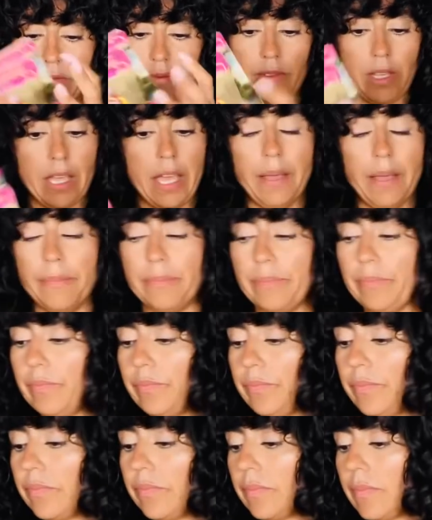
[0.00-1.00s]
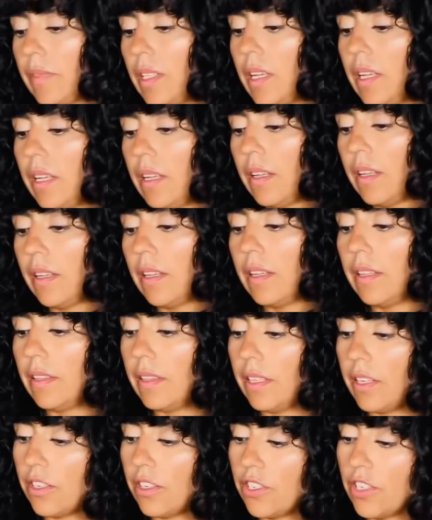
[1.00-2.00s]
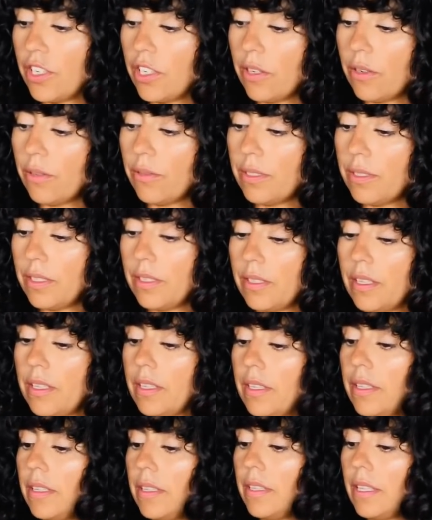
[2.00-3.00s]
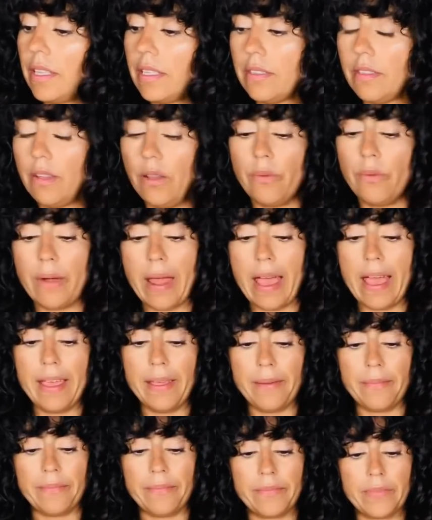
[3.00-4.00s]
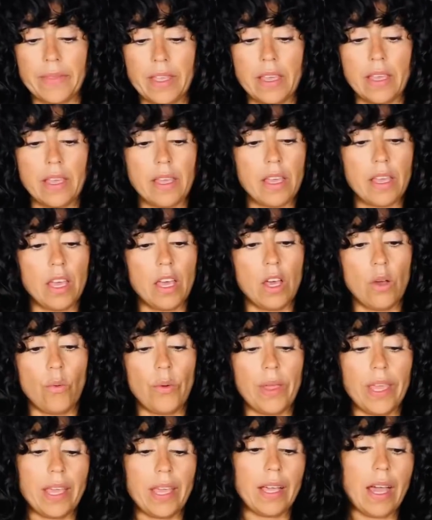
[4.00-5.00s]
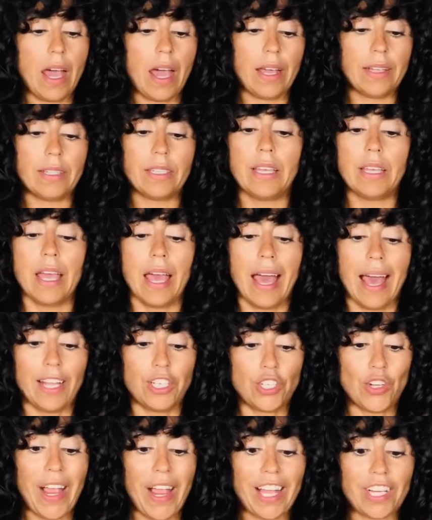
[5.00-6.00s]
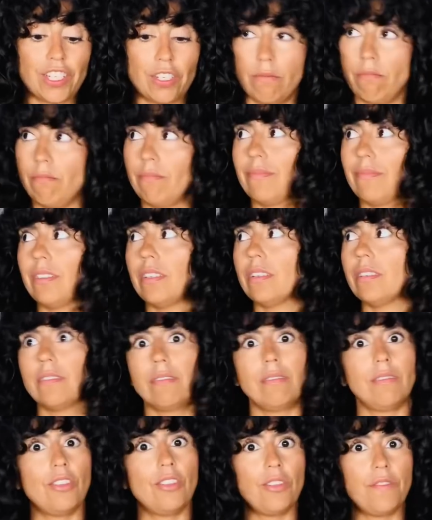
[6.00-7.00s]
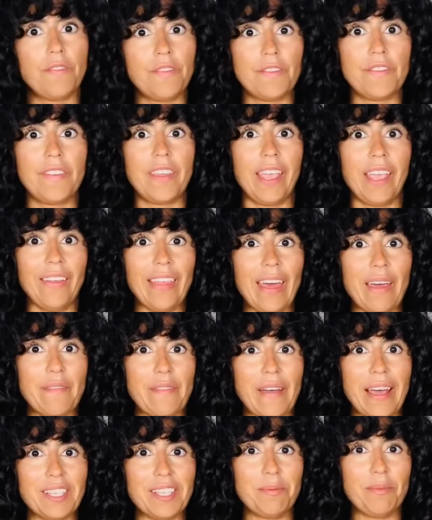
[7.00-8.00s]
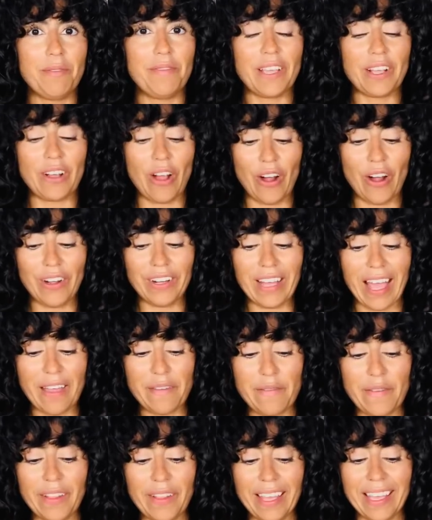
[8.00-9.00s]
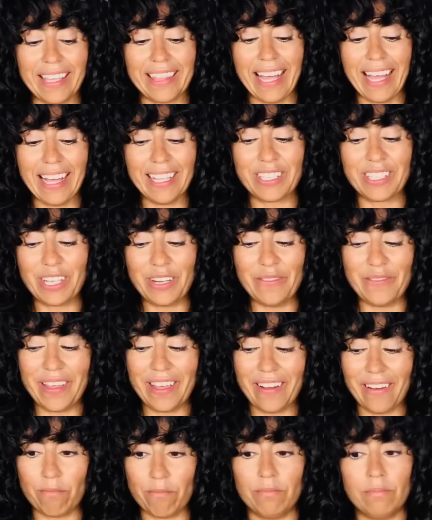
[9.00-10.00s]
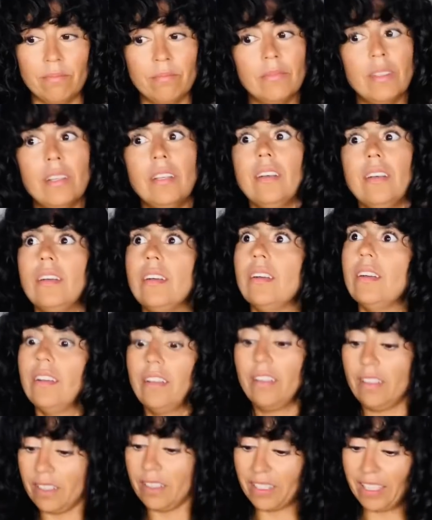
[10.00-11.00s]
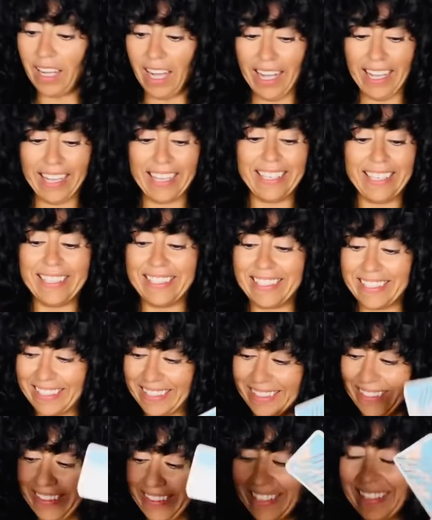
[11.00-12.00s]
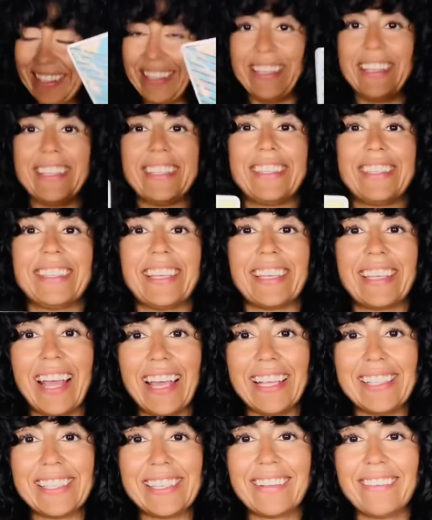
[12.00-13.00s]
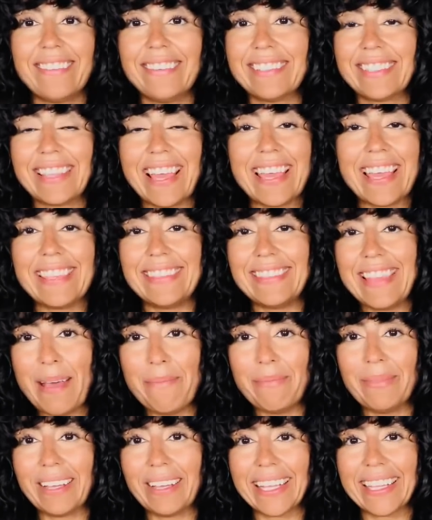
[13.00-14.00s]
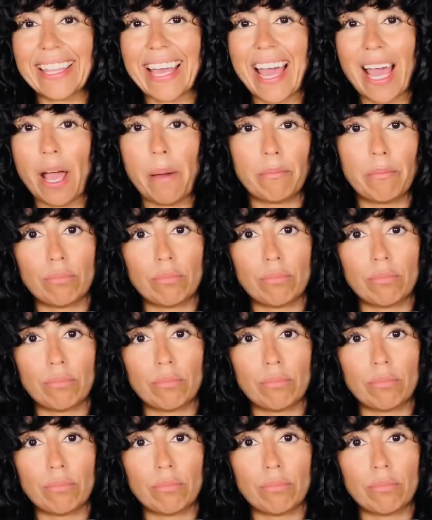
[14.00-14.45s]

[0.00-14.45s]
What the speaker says: Okay, there she goes. That's all right. We got attraction. Did you hear that fast moving card? I feel like that's gonna be guys, look at this. Guys, girls, things, them. Look at that.